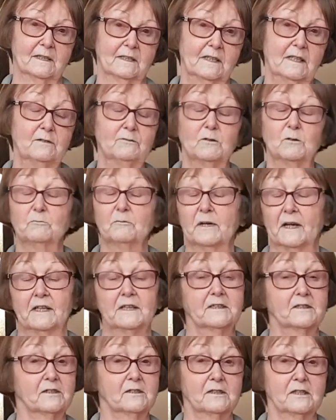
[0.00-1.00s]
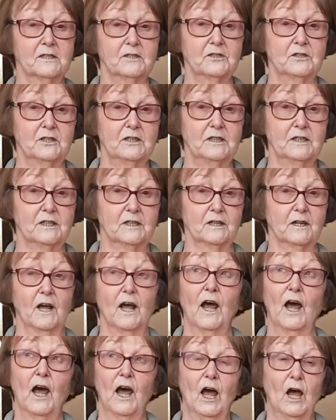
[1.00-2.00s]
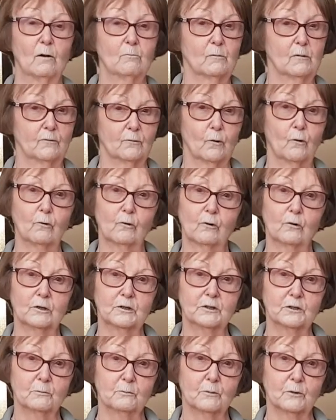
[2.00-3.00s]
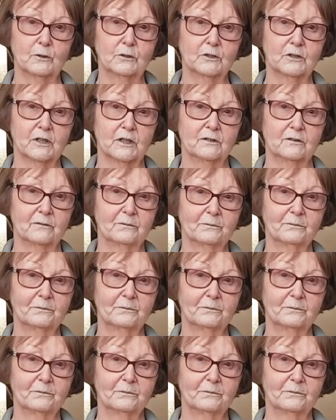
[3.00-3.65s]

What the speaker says: even brighter this year, and we've all got to watch it.